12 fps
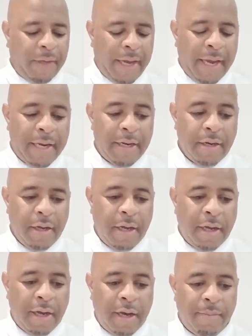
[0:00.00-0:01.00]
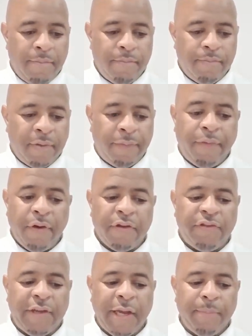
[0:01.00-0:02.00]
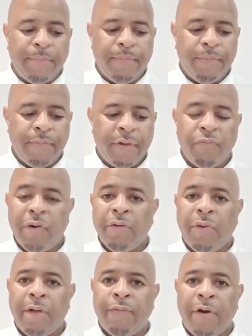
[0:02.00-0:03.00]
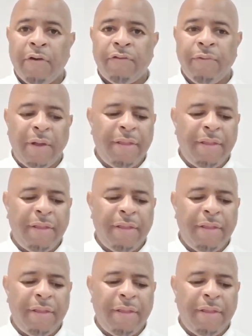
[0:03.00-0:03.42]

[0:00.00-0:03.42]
in the first team, the red and white of Arsenal.